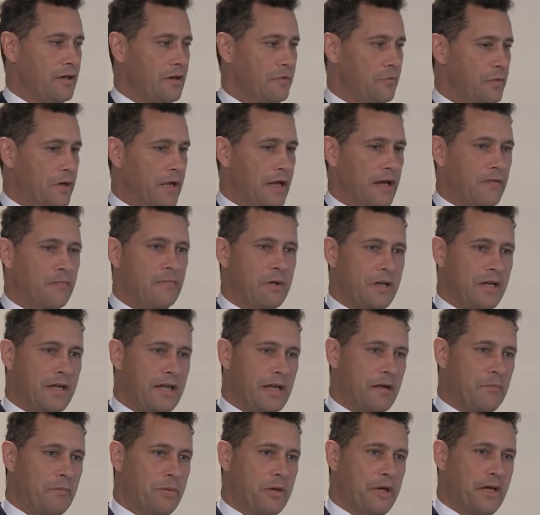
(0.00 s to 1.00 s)
we have been
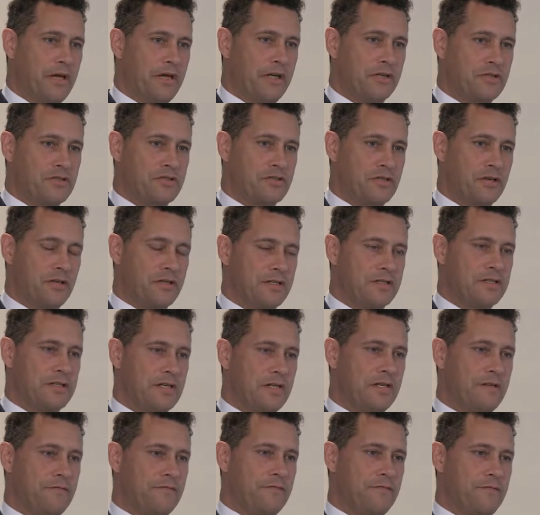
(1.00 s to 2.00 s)
campaigning to try and
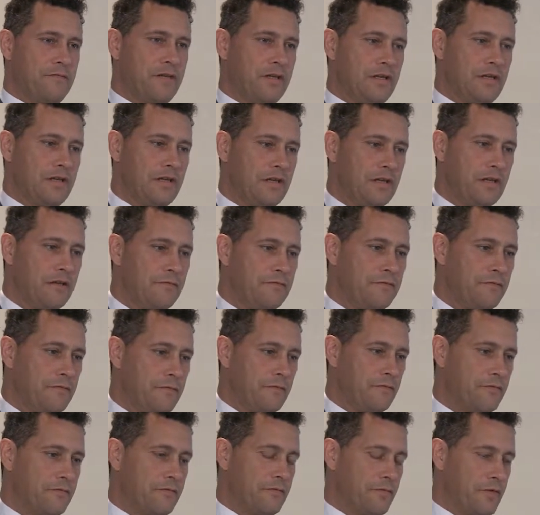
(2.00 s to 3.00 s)
save the life
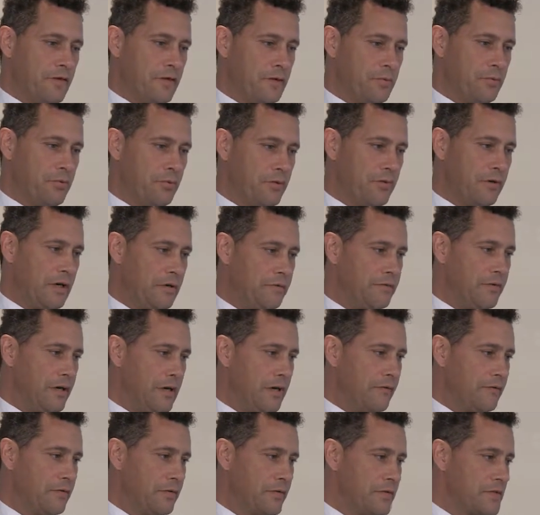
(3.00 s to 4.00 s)
of poor Alfie
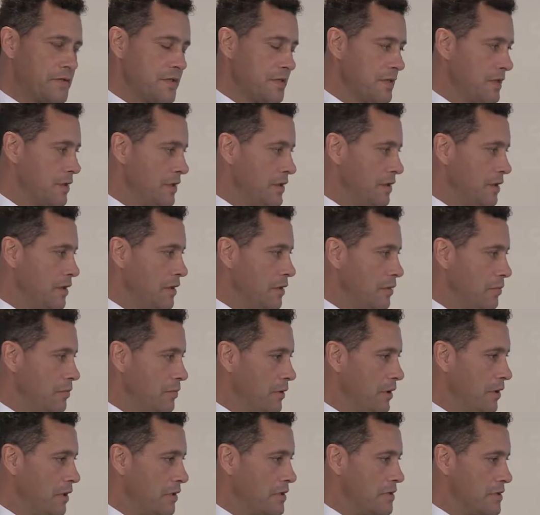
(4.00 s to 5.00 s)
Evans.
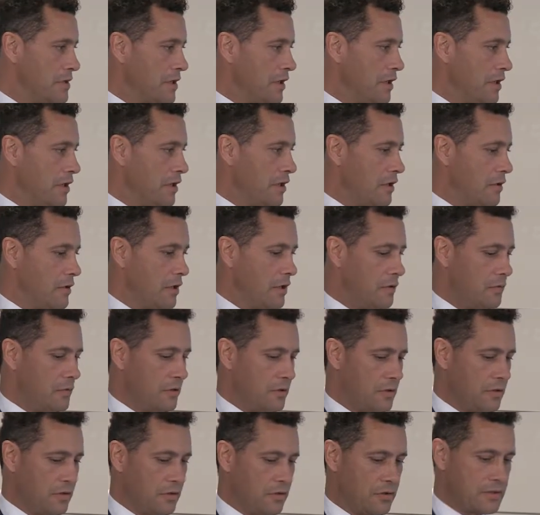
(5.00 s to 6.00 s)
But
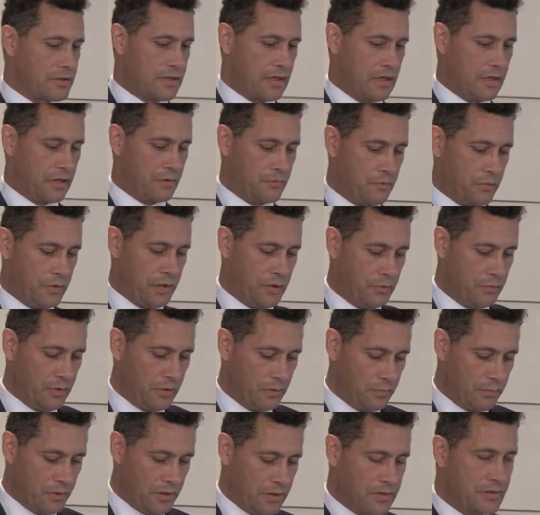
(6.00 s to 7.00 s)
it looks like we
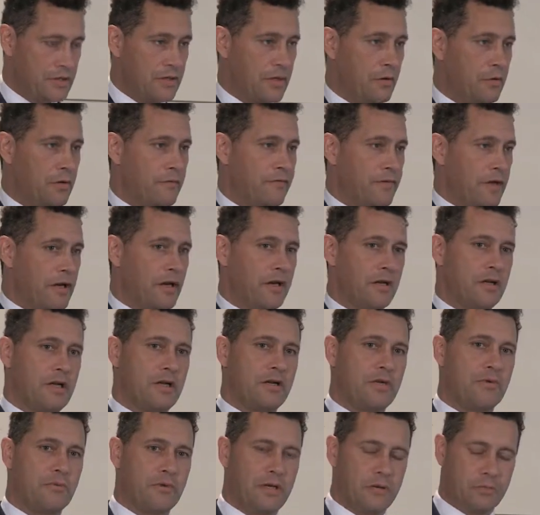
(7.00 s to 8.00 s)
will be to no avail. I
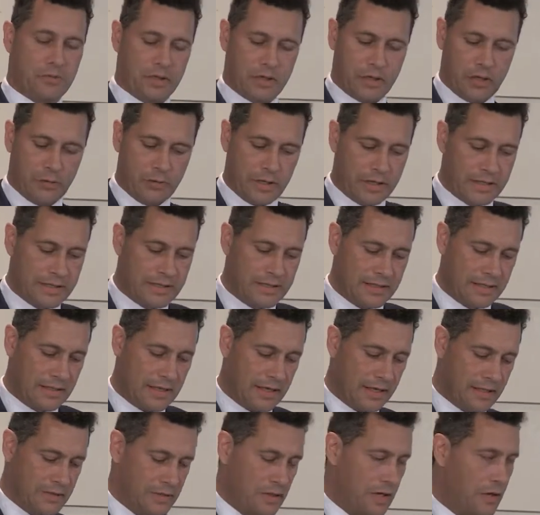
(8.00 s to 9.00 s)
don't really want to go into
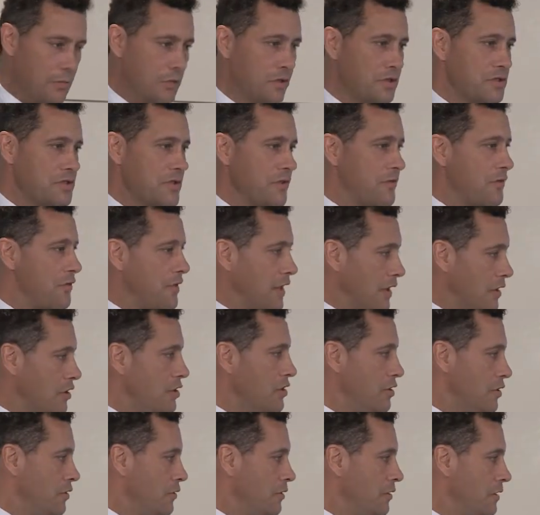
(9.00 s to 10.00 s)
that. I want to
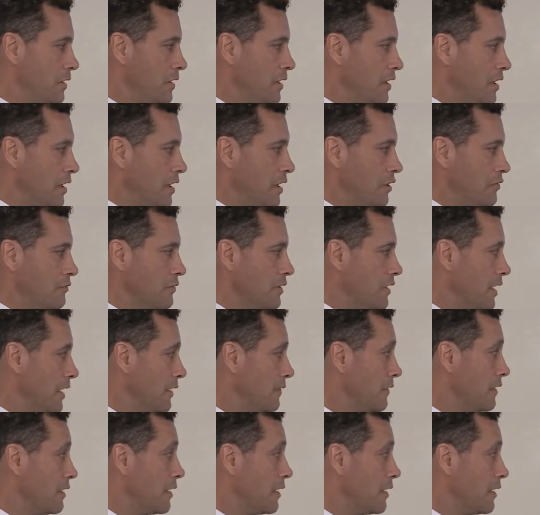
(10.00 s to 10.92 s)
thank you, Edward, and